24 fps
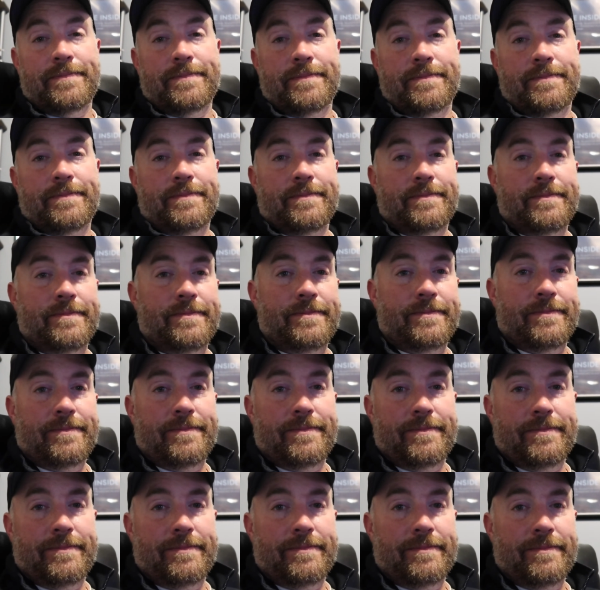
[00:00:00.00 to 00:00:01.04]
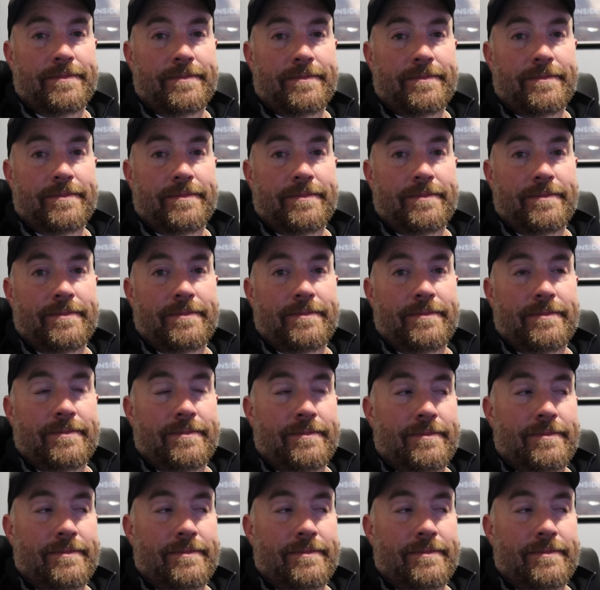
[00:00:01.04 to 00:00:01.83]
No one is speaking in this clip.